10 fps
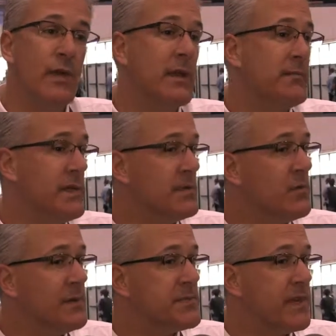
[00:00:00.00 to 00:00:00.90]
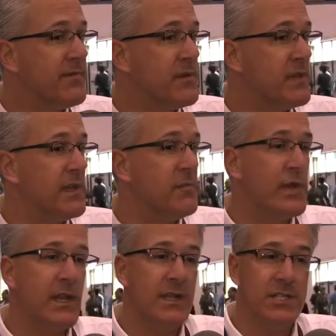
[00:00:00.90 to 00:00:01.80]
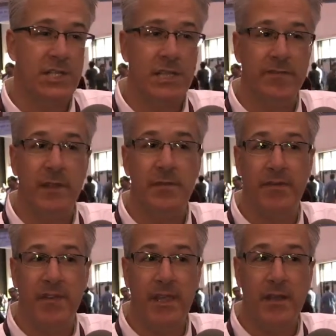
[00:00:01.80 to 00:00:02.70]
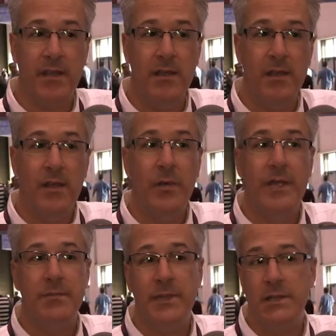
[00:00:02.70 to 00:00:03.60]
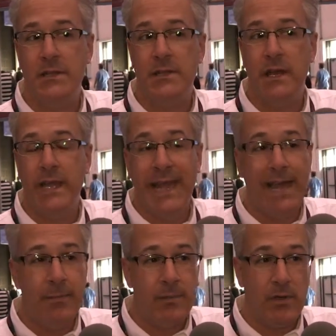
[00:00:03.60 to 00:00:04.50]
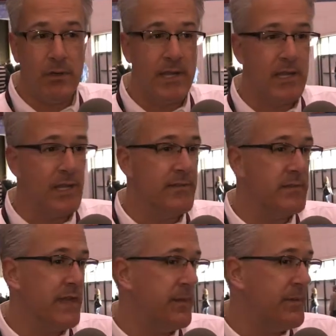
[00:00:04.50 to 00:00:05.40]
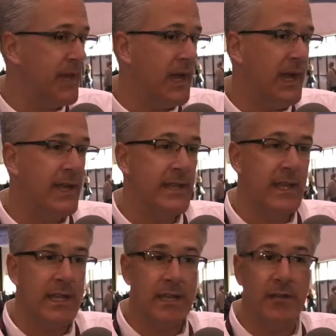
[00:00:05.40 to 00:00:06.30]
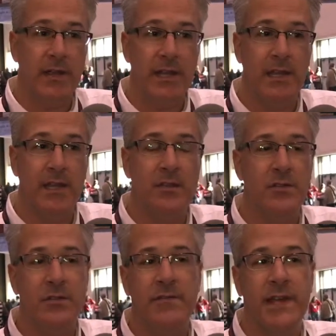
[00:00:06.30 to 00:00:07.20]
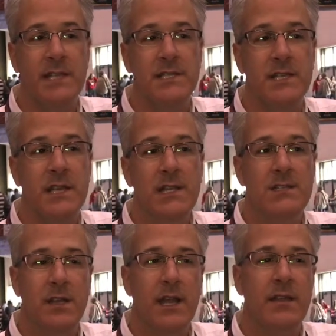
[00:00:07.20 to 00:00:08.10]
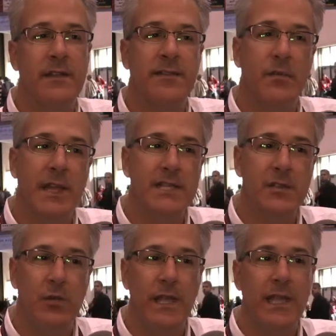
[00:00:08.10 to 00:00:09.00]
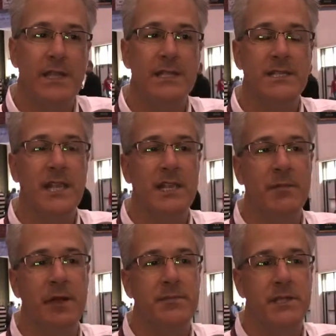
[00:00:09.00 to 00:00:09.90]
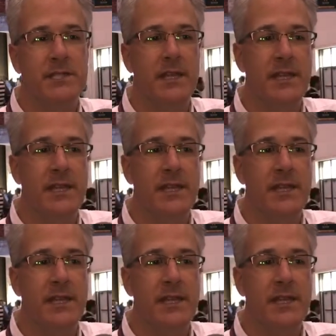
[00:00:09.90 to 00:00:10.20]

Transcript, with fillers: We can build a website for them, we can just give them the feed, we can build an app, or we can give them the API and they can integrate it into their device. There's a lot of different ways that we can set them up to sell